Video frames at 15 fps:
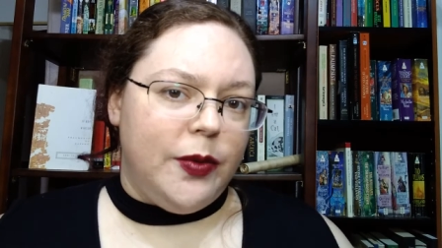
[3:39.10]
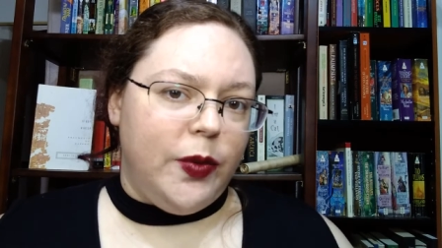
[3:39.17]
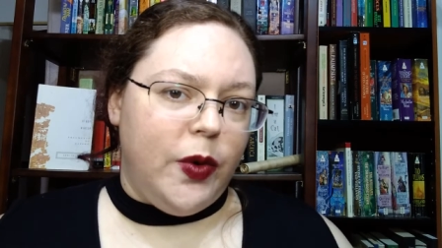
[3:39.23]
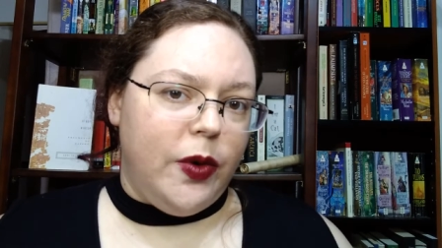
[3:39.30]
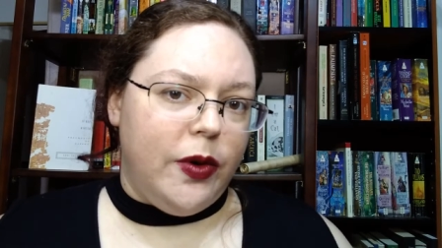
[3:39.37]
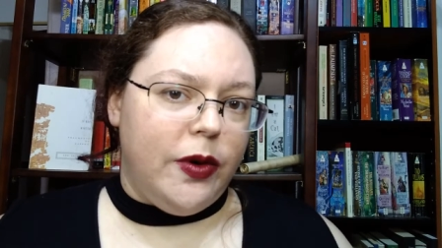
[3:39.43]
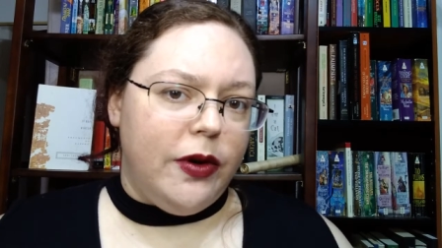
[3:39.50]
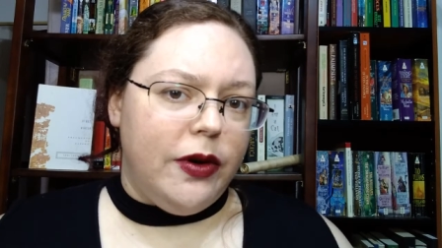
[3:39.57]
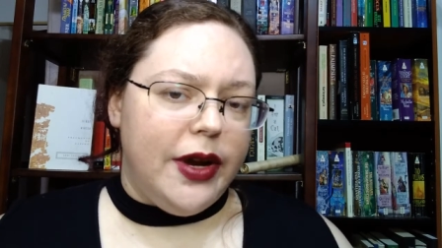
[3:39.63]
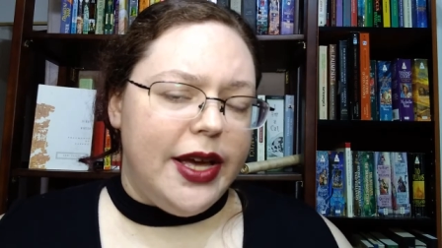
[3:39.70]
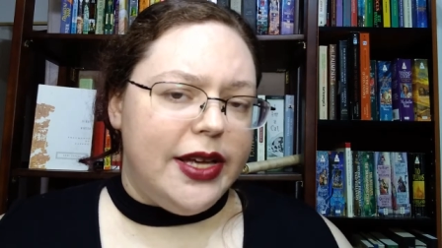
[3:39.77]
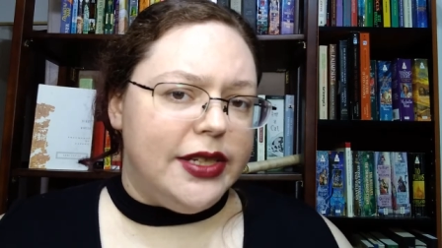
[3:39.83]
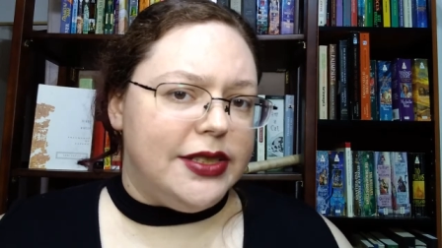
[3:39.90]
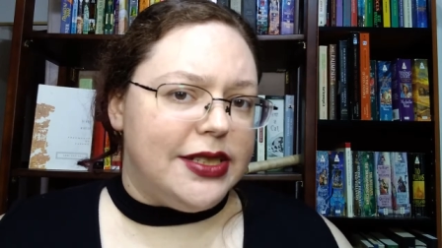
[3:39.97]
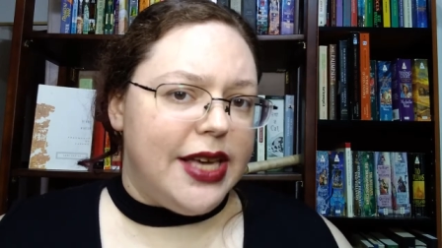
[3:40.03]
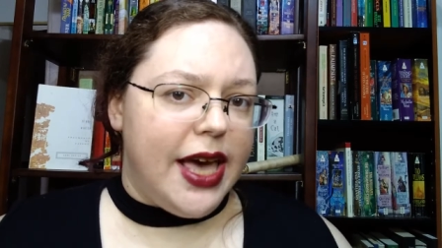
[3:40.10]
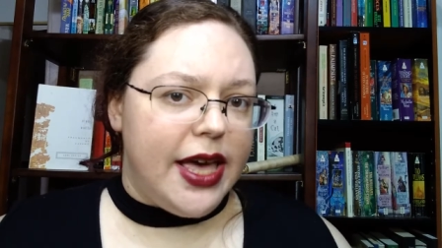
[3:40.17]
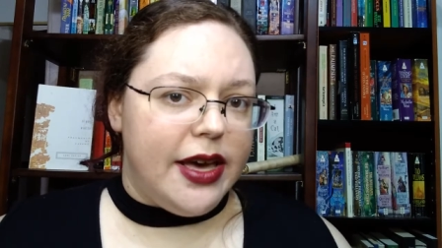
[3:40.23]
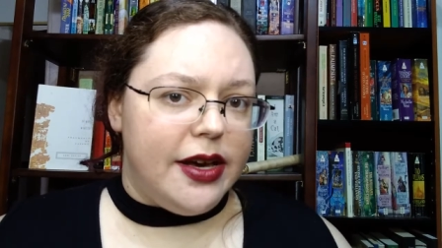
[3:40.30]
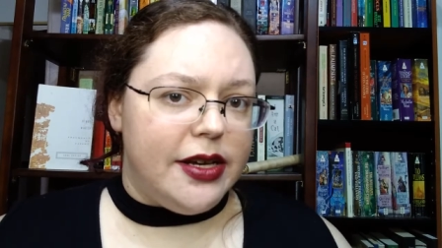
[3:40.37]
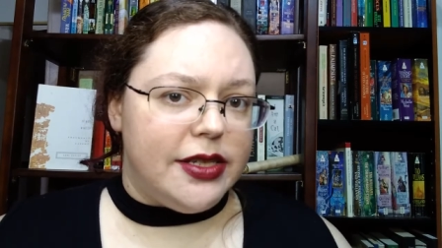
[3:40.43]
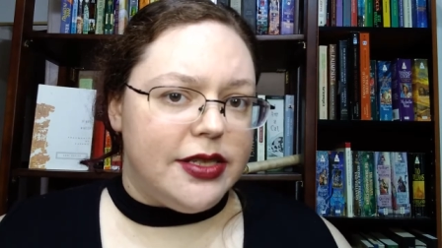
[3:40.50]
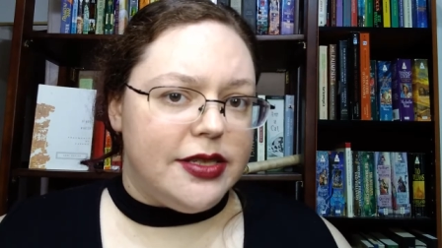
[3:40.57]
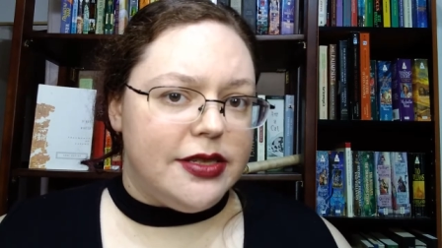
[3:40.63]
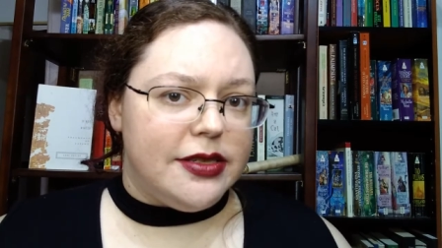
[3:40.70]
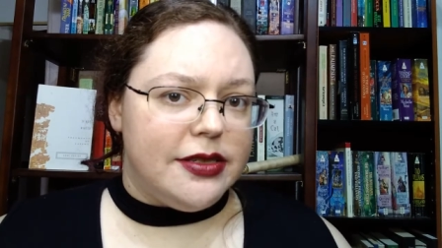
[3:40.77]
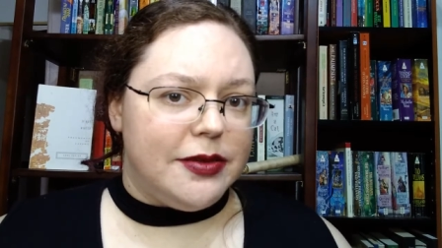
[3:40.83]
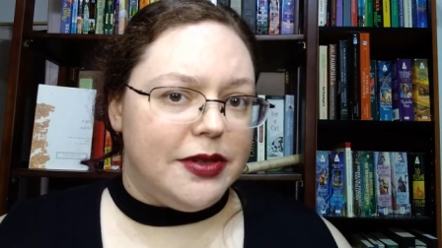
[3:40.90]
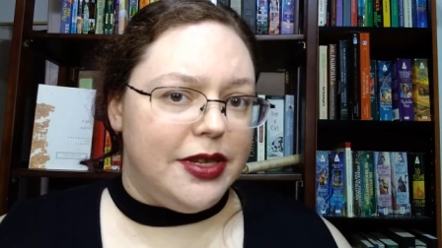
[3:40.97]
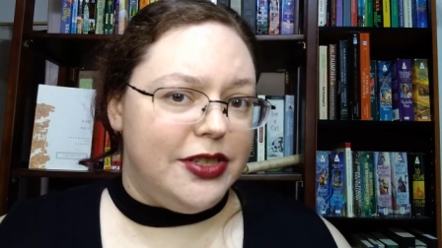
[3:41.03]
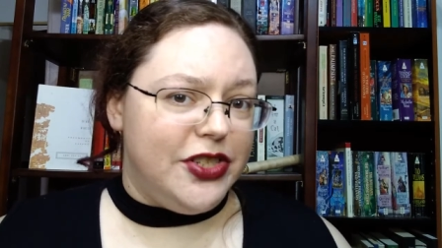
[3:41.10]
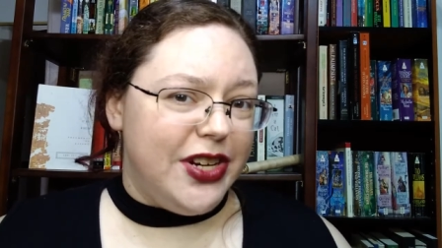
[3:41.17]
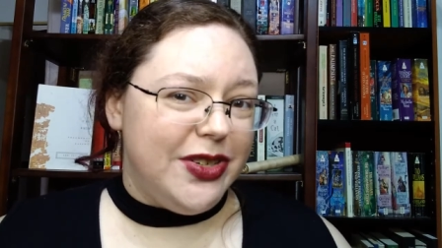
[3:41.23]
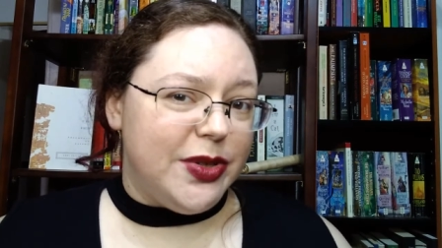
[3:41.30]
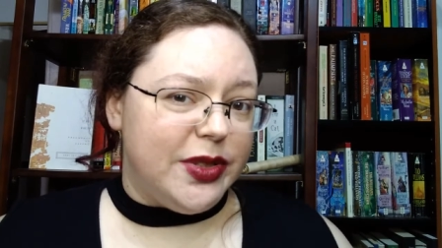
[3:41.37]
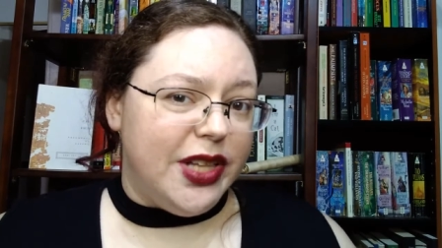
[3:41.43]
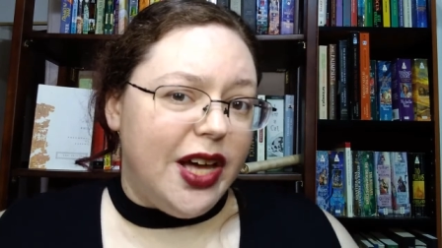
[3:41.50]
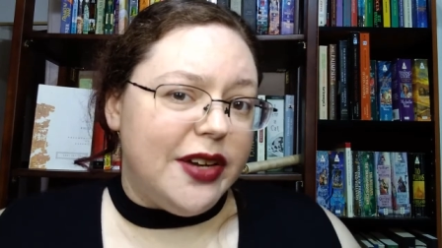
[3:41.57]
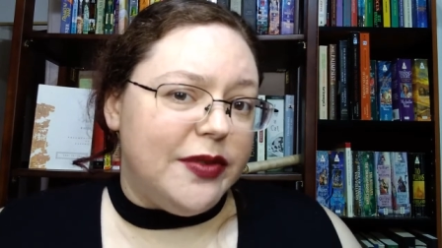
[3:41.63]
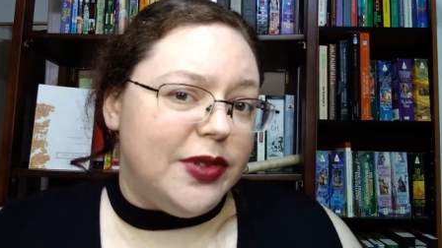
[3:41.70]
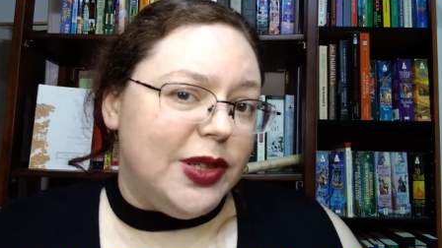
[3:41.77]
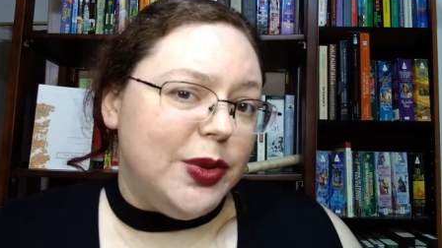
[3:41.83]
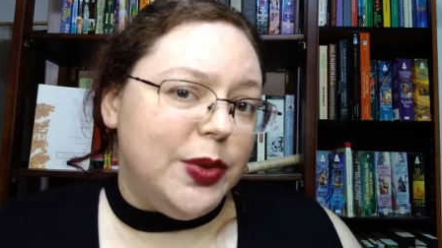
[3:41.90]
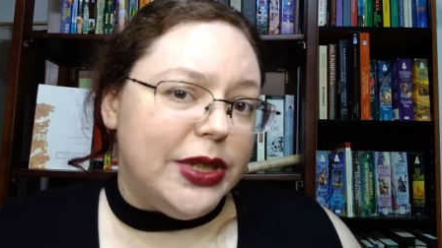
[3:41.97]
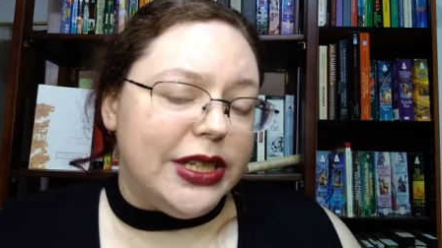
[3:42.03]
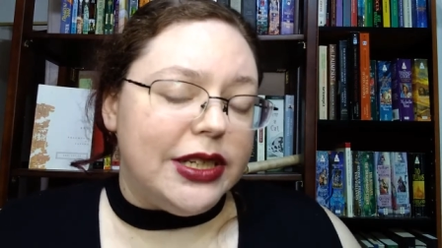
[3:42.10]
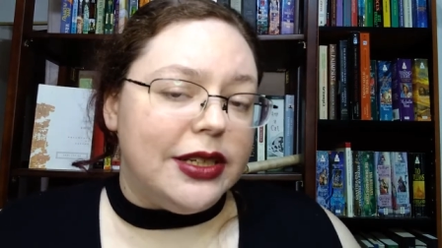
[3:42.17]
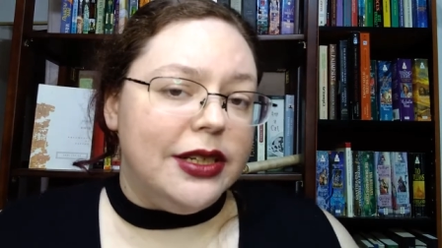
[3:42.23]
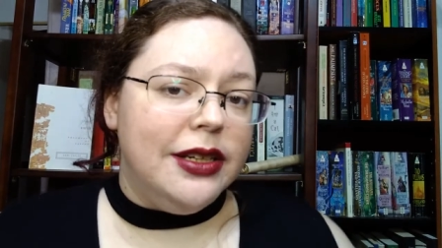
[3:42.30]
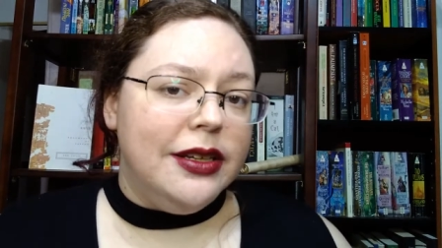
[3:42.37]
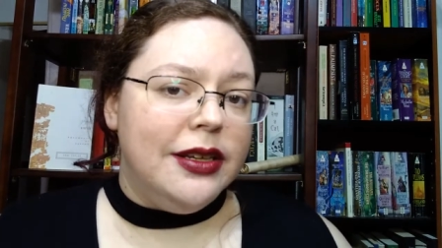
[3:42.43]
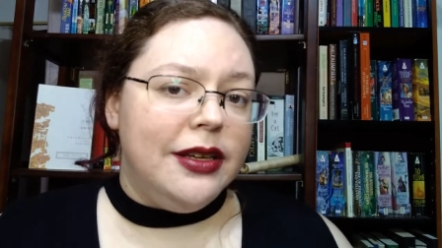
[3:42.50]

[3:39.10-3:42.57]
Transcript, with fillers: War and chaos engender a lot of looting,